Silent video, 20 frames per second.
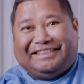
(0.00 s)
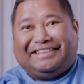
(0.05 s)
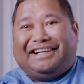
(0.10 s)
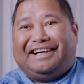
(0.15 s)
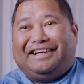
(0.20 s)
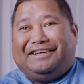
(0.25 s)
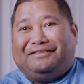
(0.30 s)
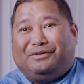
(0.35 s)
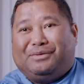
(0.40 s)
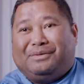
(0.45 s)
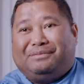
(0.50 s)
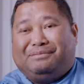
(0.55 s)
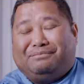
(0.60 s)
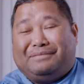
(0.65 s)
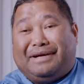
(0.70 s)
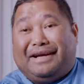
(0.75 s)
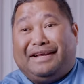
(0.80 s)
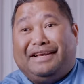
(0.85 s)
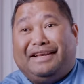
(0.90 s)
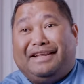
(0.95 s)
Hi everyone,
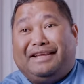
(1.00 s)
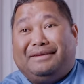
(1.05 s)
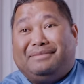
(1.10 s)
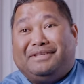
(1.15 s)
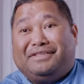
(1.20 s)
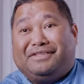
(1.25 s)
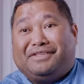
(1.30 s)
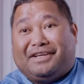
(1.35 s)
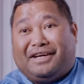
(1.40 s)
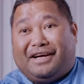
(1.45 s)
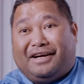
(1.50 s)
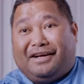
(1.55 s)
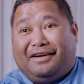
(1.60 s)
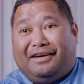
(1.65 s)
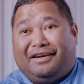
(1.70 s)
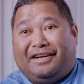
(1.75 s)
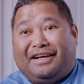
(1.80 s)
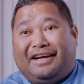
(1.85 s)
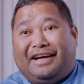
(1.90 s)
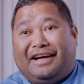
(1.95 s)
my name is
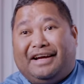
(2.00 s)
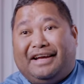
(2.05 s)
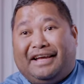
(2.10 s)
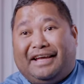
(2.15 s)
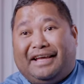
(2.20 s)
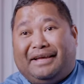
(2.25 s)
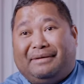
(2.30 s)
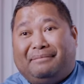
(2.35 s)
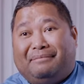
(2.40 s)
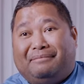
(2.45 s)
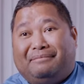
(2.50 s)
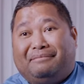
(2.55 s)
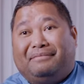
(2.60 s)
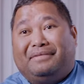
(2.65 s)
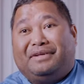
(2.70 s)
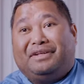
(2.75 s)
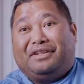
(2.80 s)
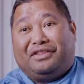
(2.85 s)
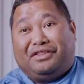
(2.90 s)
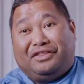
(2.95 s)
Carl. I am
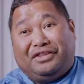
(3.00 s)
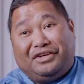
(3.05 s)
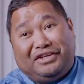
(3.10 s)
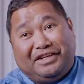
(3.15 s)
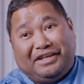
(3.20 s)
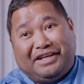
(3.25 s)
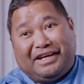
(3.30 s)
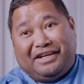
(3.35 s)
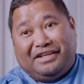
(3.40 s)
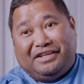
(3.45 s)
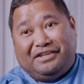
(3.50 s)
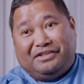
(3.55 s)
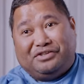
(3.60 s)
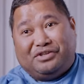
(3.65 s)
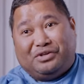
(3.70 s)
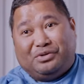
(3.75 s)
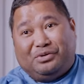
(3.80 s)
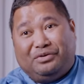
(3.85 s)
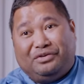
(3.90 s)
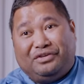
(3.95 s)
39 years old.